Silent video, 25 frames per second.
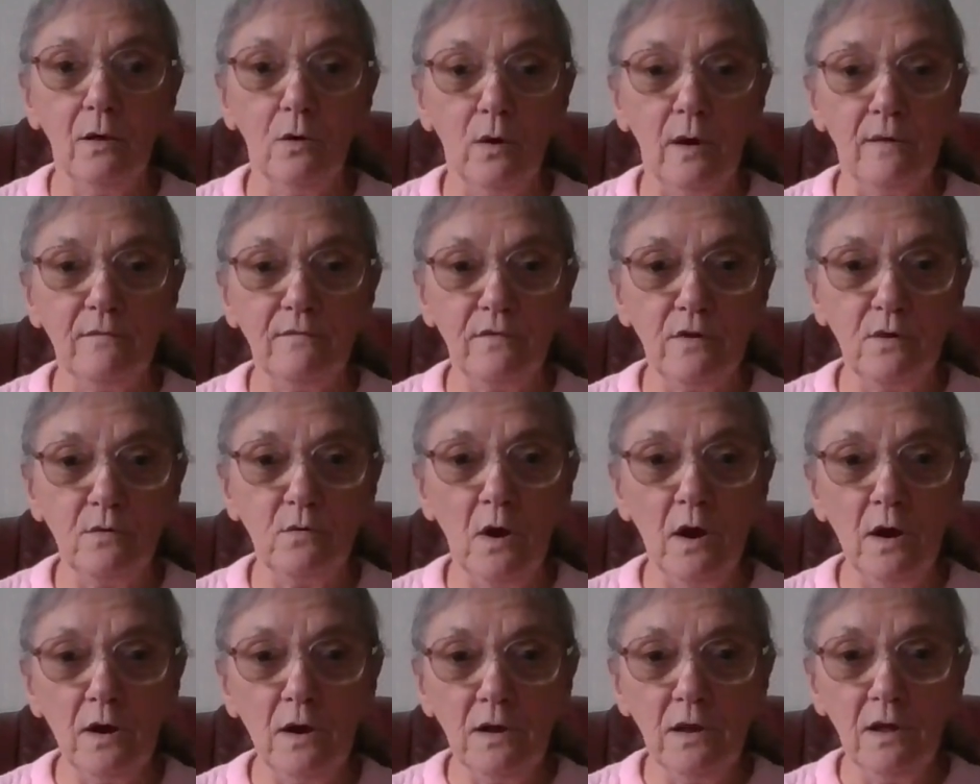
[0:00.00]

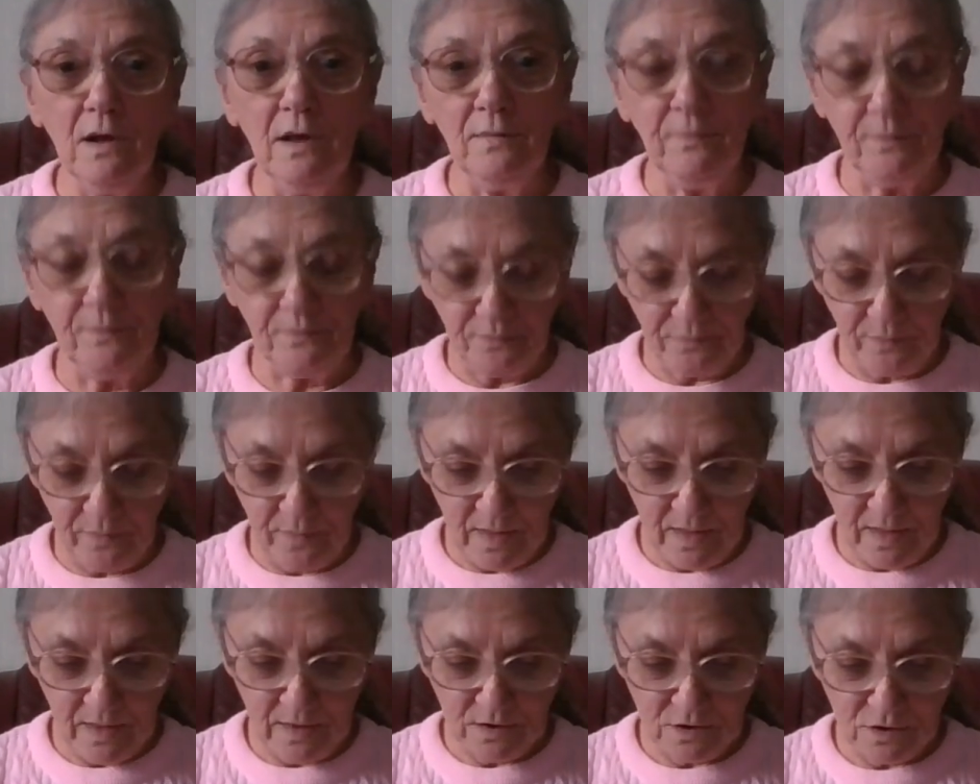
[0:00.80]
everyone,
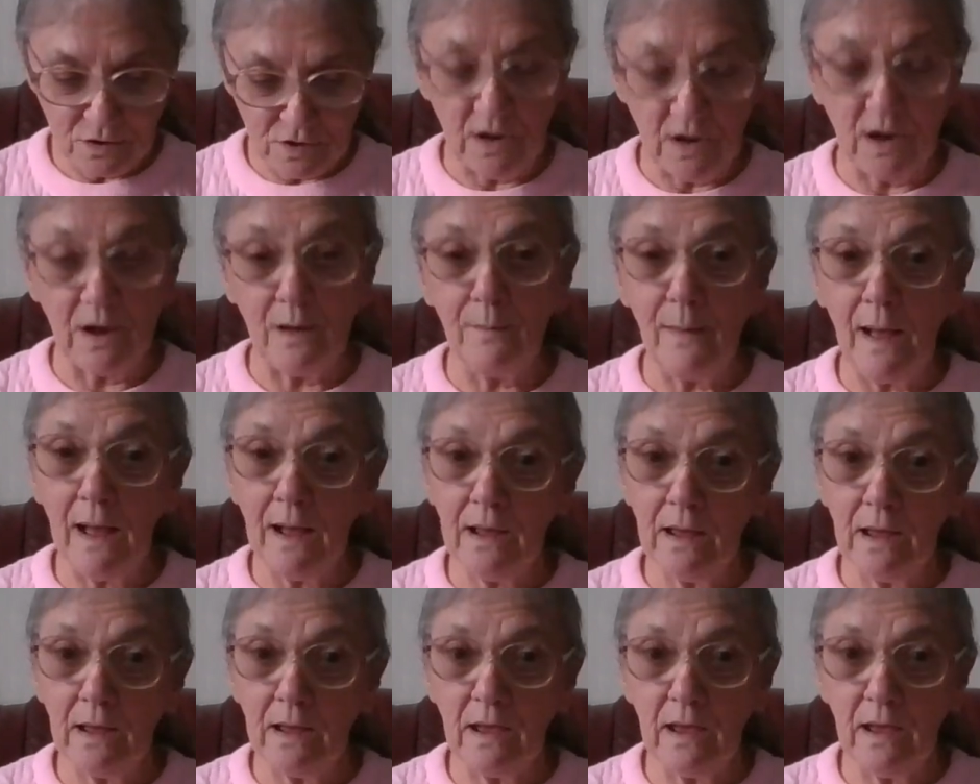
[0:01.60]
Sheila back
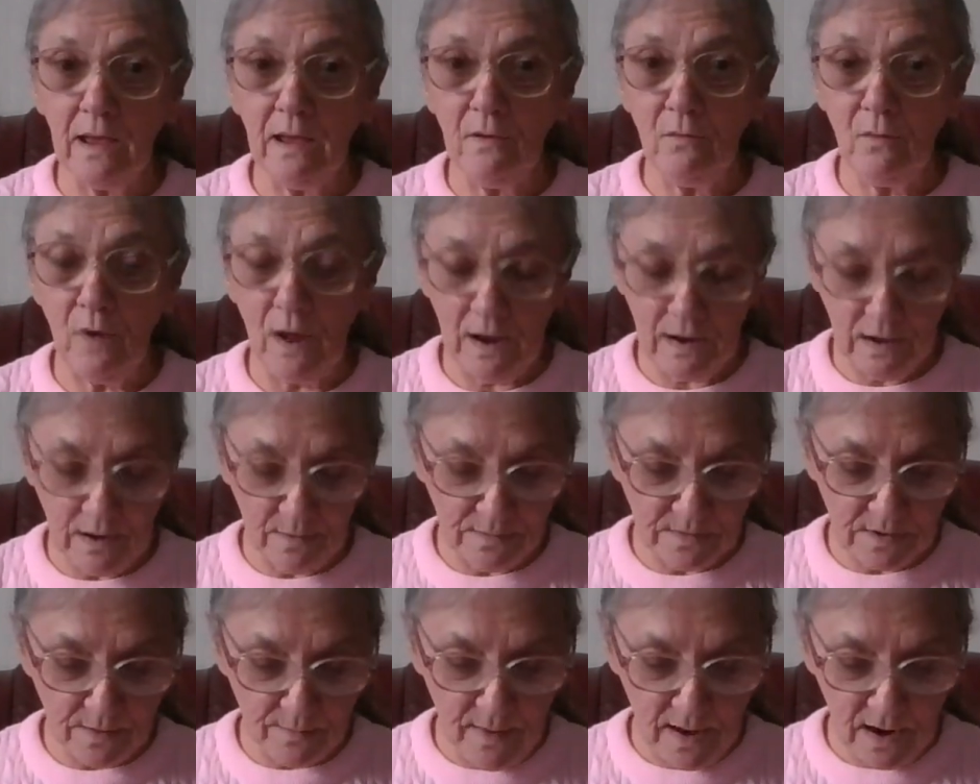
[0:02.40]
again, welcome
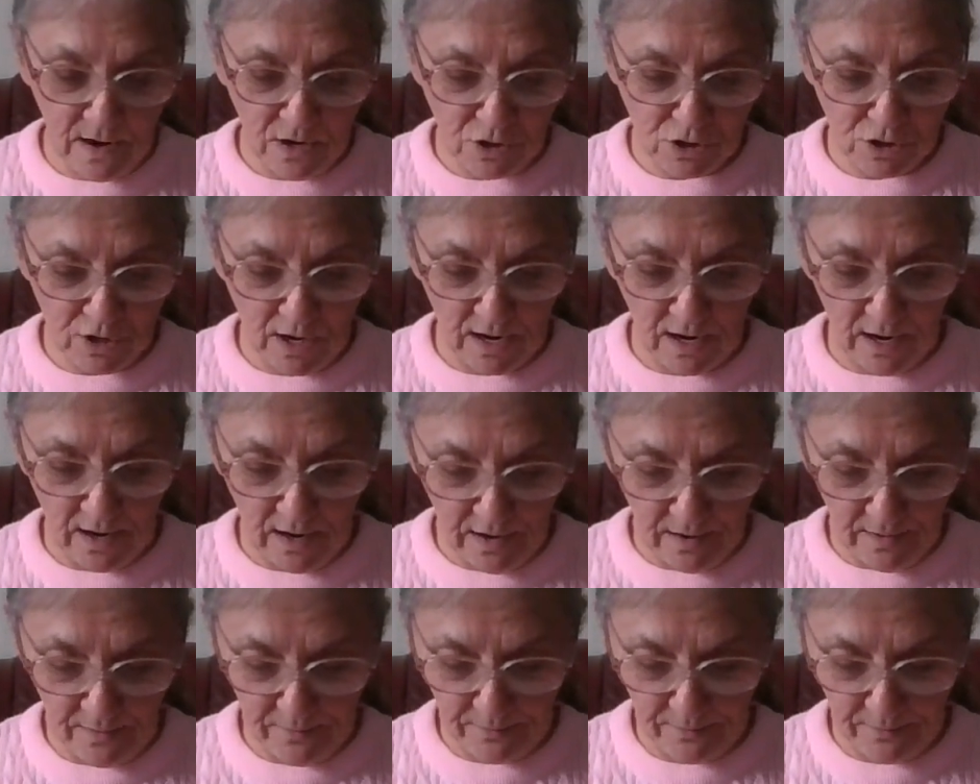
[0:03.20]
to my channel.